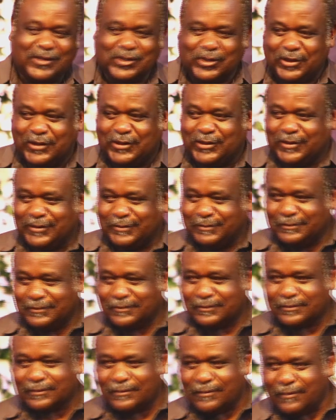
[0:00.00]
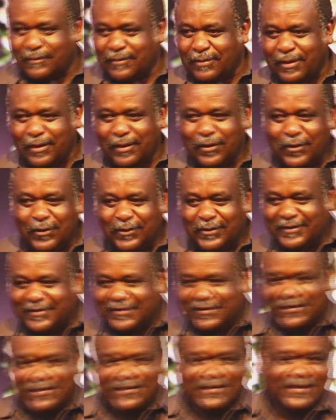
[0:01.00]
church. All these
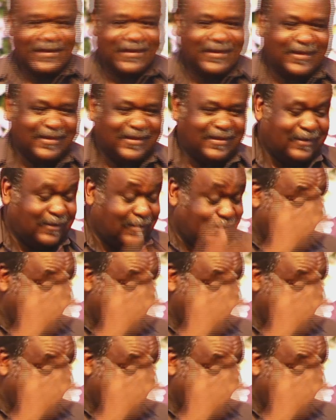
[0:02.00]
children, and